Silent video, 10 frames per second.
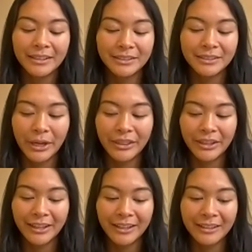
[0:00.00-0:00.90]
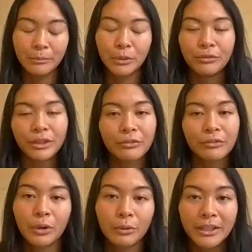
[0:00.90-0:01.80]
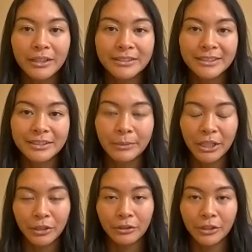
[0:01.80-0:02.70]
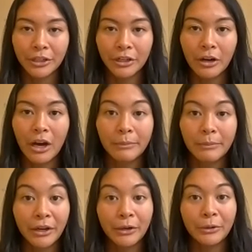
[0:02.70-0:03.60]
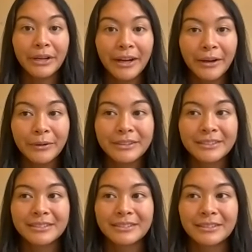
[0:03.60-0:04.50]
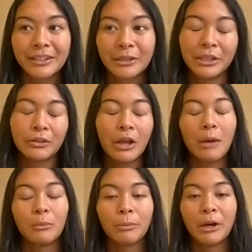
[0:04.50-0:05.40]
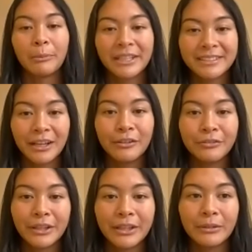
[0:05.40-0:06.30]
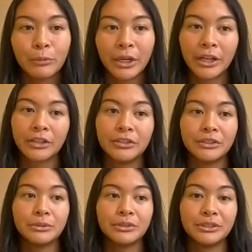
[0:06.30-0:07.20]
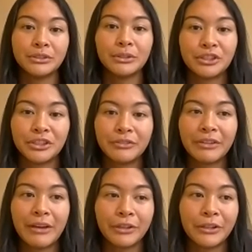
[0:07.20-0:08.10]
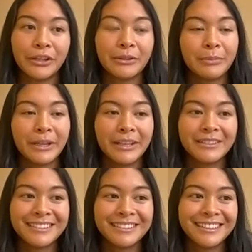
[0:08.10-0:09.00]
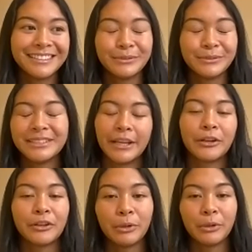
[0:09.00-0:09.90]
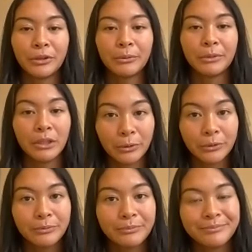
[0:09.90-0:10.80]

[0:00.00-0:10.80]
So I think moving forward into my career on my own now, it's going to be a lot more about myself and what I can do to achieve that feeling, but to be standing on the podium alone.